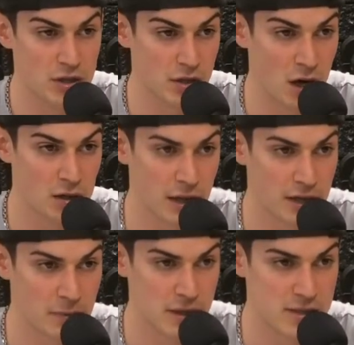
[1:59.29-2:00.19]
to not
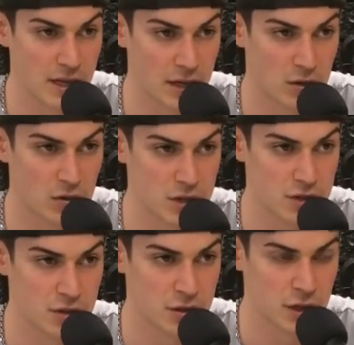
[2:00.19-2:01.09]
like my second coach in
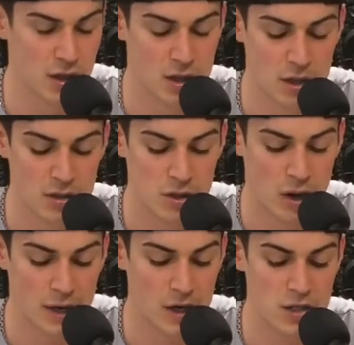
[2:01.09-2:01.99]
junior. So
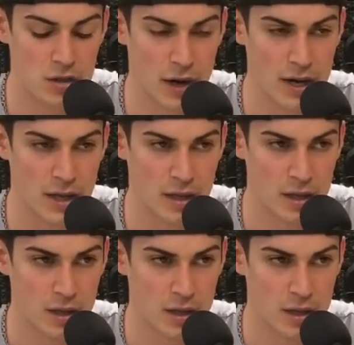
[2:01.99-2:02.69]
I got traded